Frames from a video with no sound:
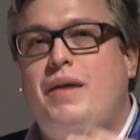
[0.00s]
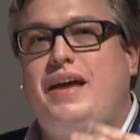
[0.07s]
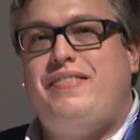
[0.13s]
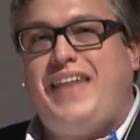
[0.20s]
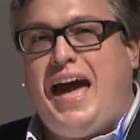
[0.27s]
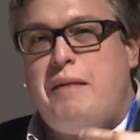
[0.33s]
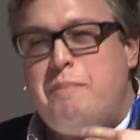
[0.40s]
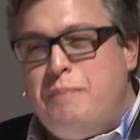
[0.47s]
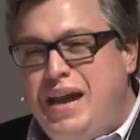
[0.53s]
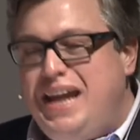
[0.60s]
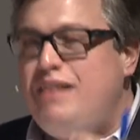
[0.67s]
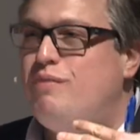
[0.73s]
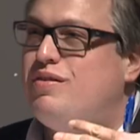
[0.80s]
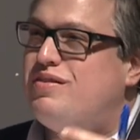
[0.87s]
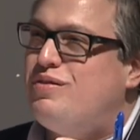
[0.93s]
that
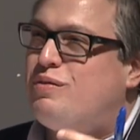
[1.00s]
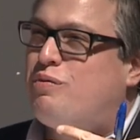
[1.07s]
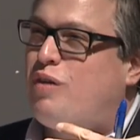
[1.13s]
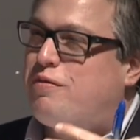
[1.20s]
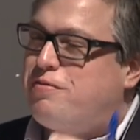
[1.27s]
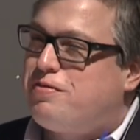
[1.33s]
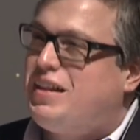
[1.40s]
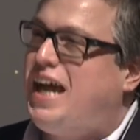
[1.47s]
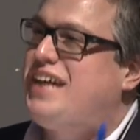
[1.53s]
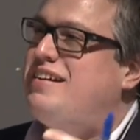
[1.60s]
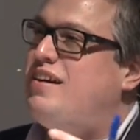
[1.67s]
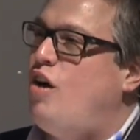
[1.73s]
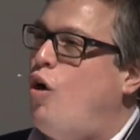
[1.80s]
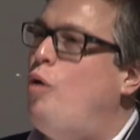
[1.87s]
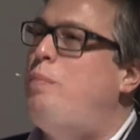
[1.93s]
may reflect
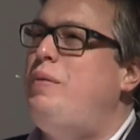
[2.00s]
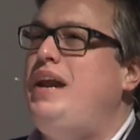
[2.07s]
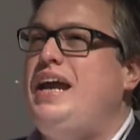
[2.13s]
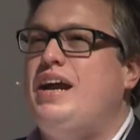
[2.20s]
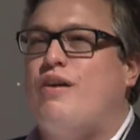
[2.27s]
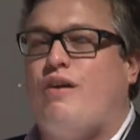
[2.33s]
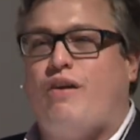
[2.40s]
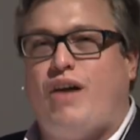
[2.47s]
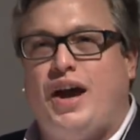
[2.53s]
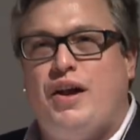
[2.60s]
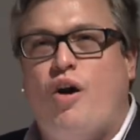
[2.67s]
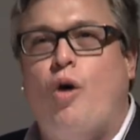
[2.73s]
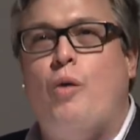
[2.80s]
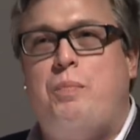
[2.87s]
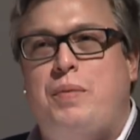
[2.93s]
an opening or an
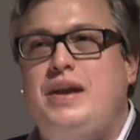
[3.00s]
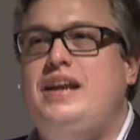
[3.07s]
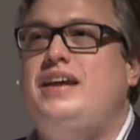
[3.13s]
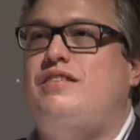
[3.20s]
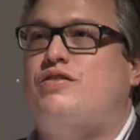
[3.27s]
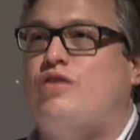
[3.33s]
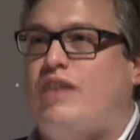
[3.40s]
openness,